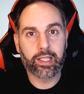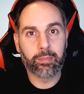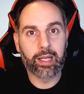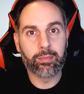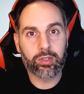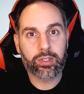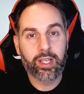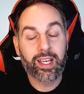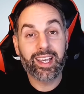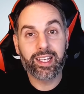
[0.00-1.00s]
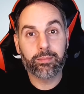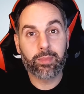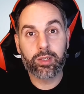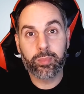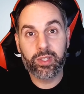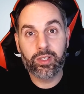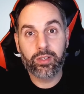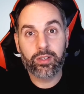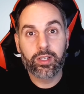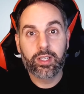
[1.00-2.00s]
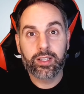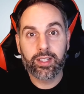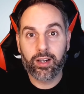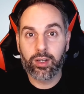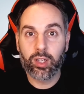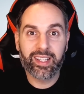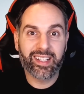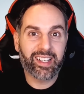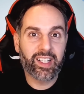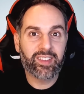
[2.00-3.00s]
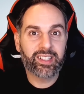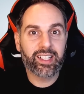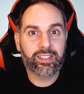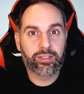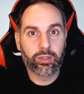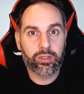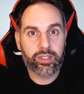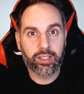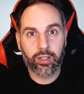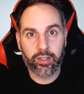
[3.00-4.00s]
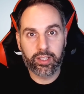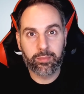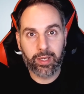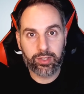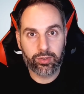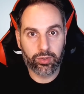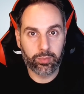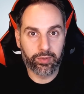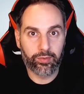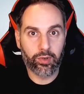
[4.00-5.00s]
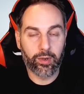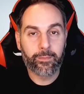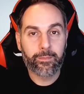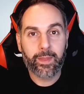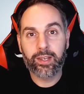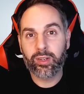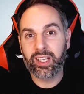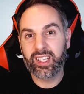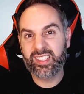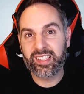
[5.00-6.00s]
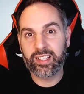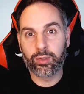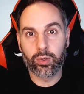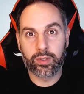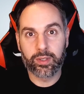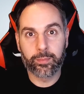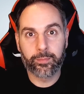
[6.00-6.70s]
buy box, and in my opinion, they're not that relevant as those that already mentioned you before, and you can easily ignore them.